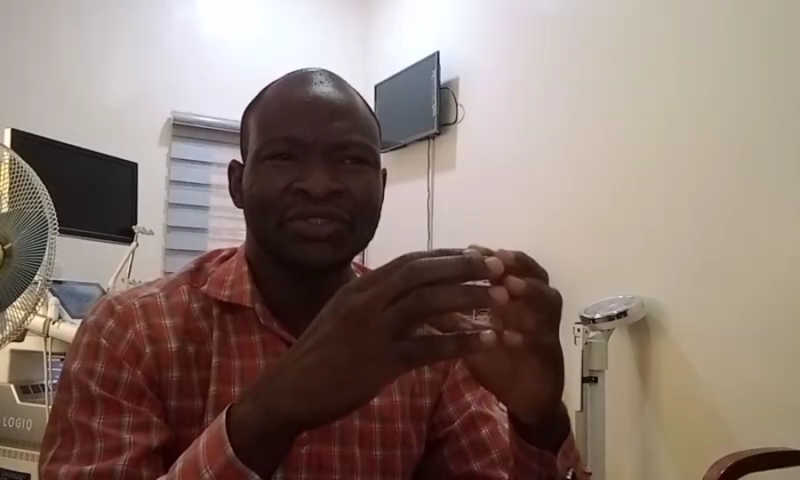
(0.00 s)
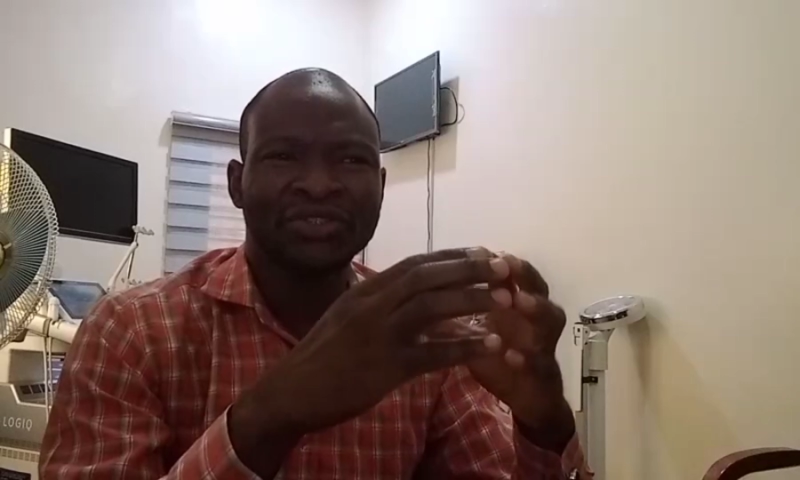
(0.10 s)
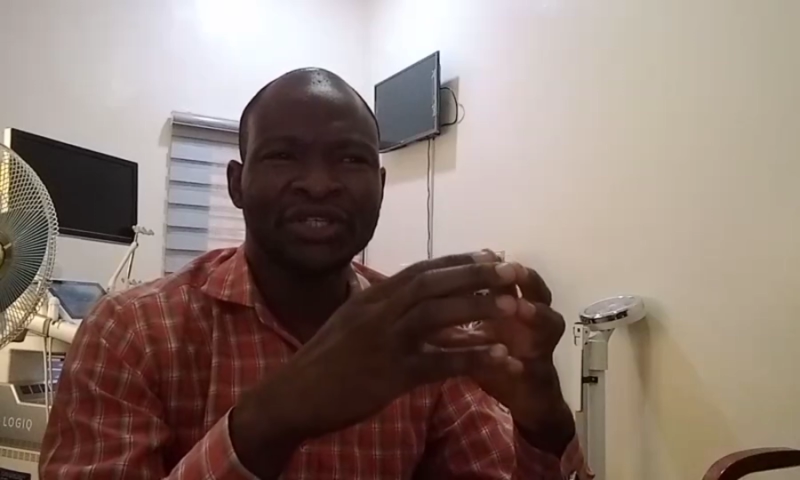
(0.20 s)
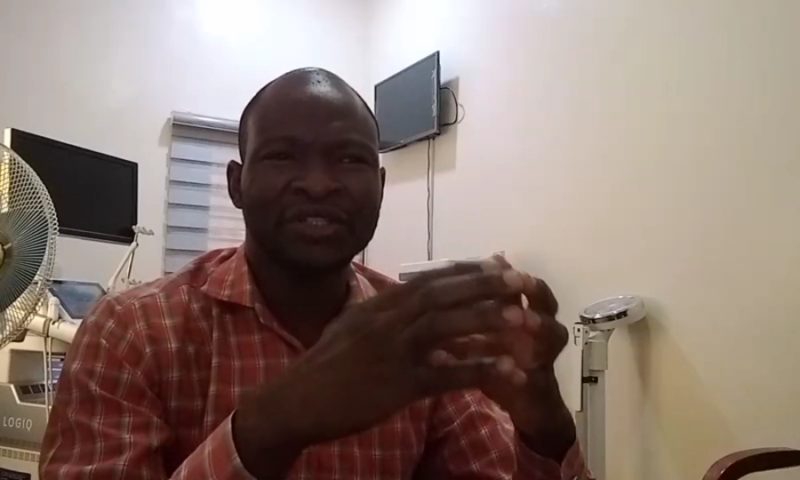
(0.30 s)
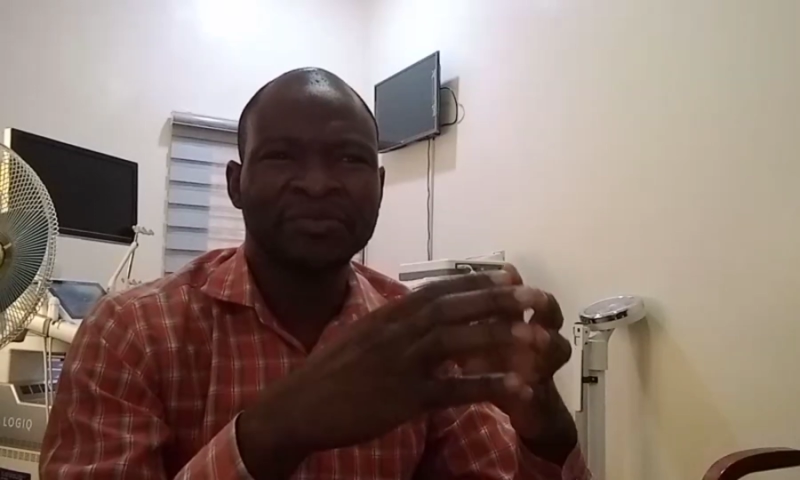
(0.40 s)

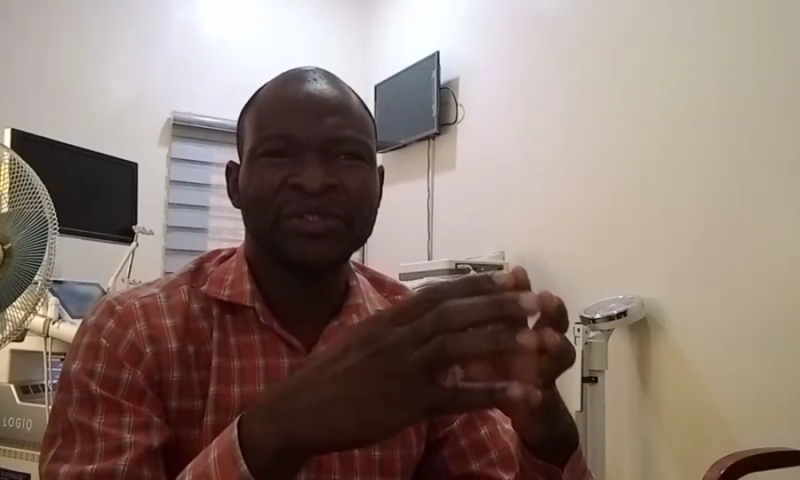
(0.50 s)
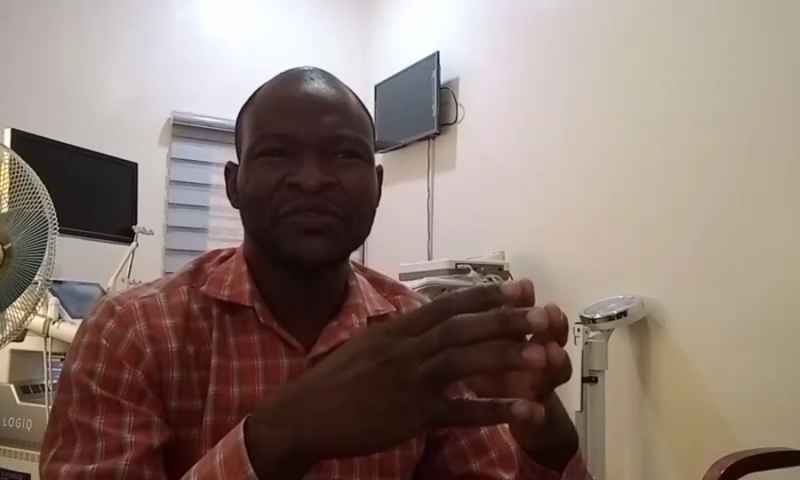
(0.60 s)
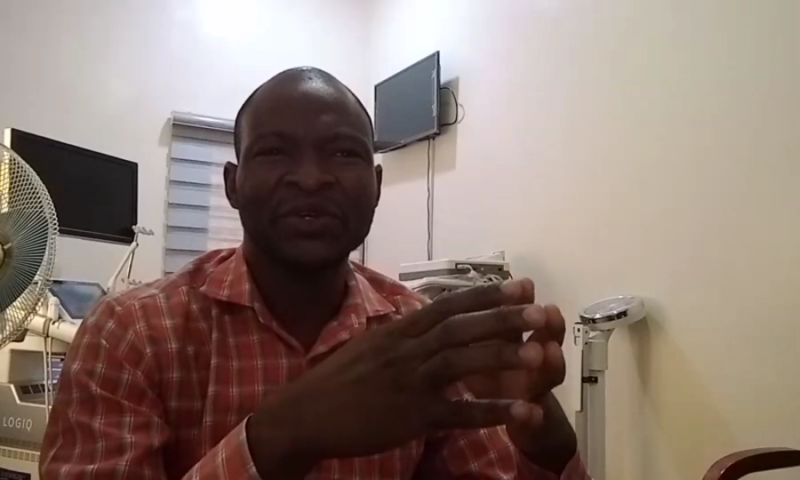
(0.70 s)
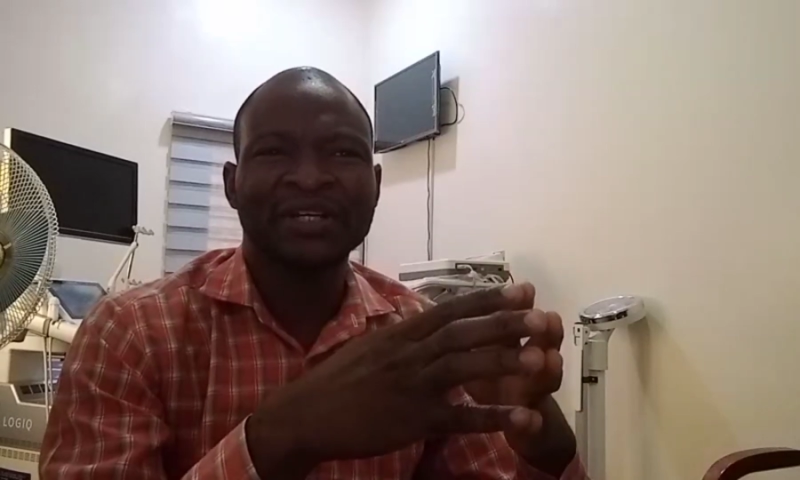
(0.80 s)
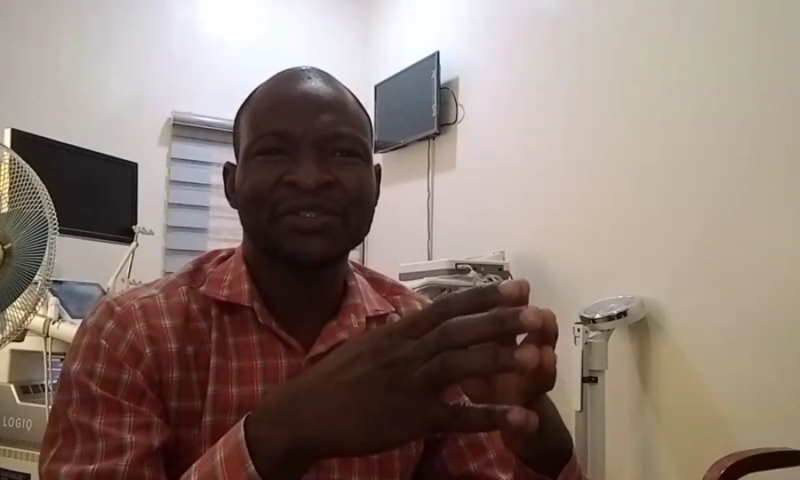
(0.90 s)
transmit
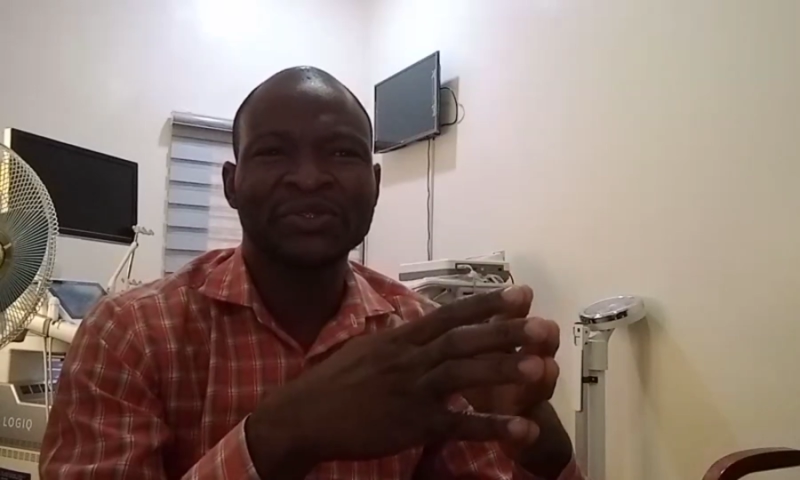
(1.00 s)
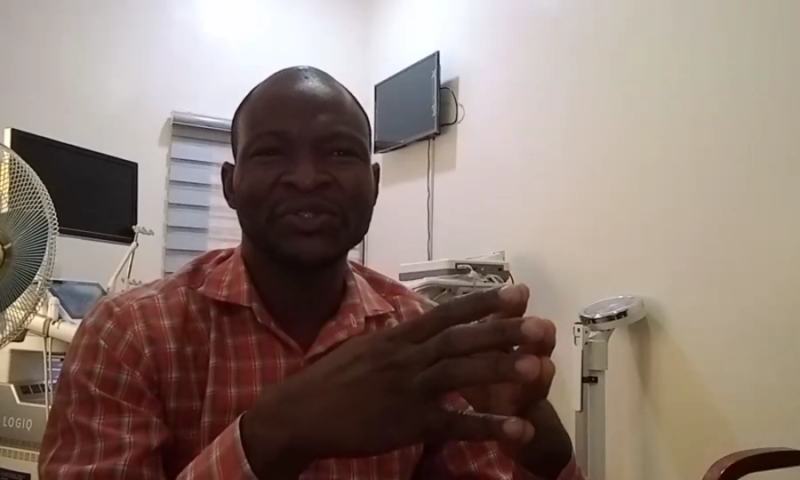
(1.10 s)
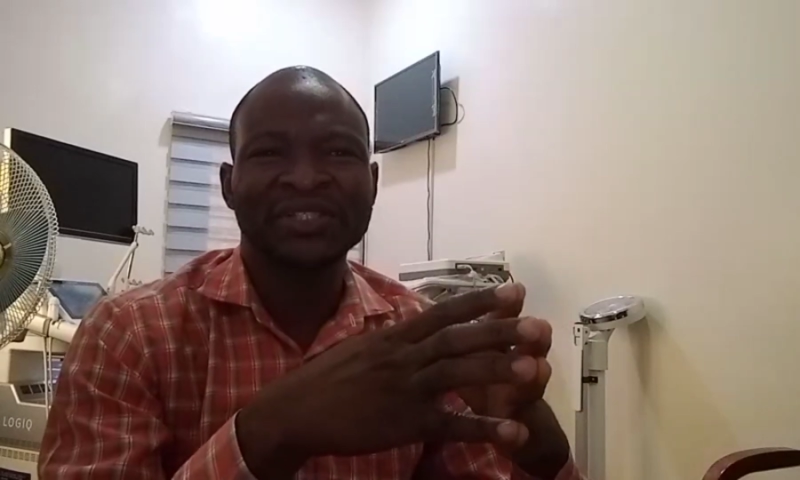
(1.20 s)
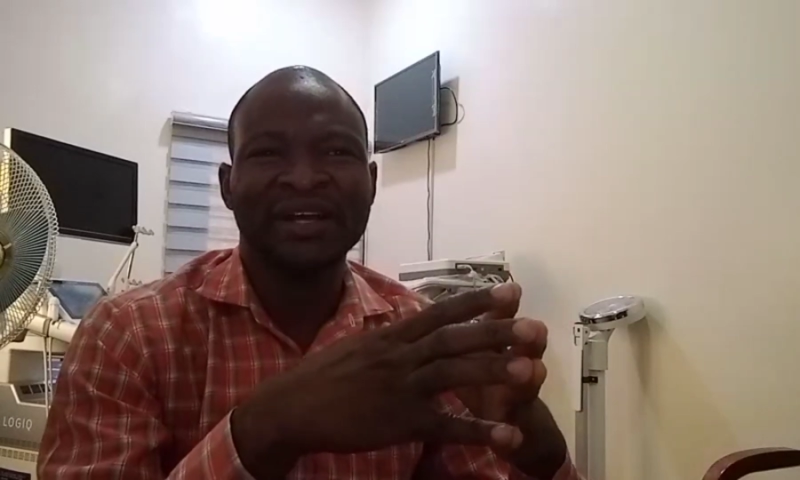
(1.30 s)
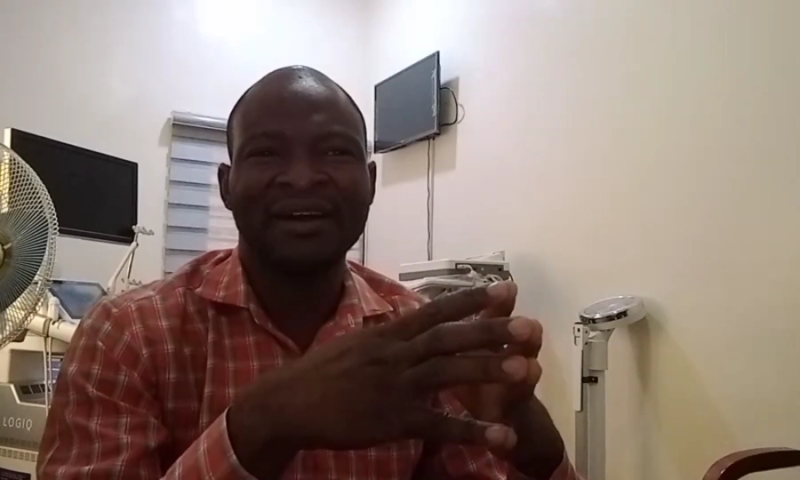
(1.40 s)
focal
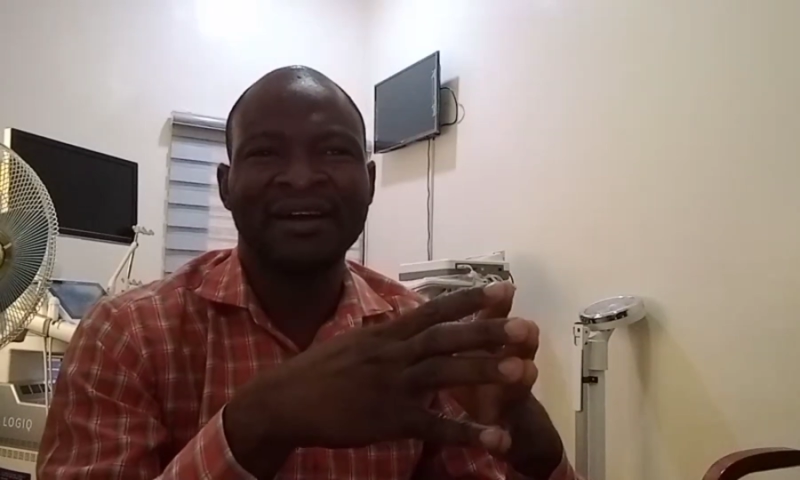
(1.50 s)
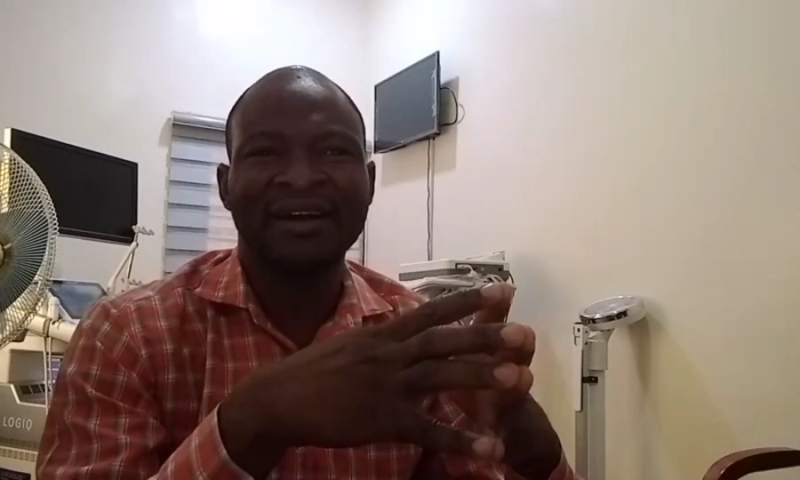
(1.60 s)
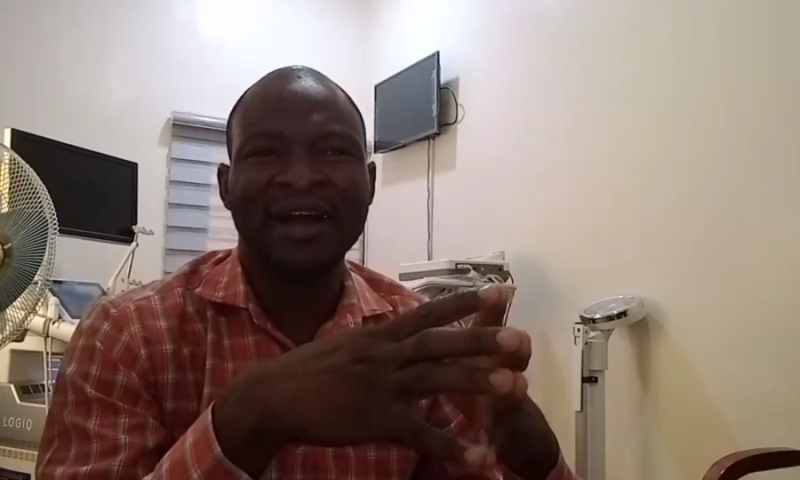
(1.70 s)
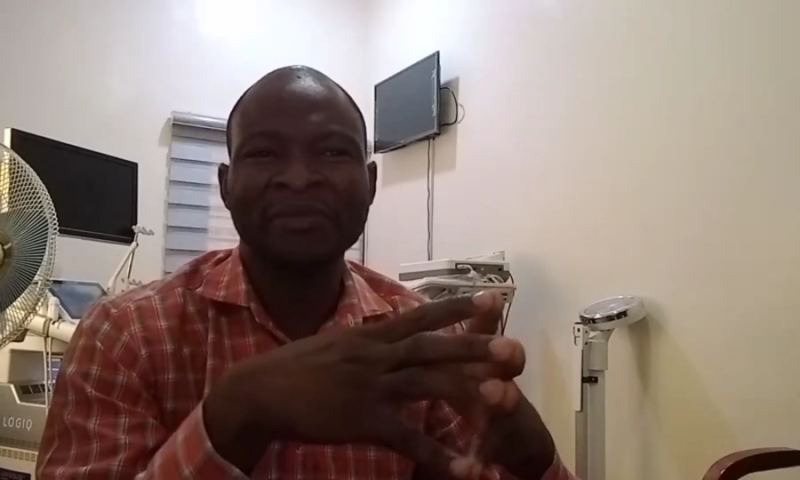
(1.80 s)
zones are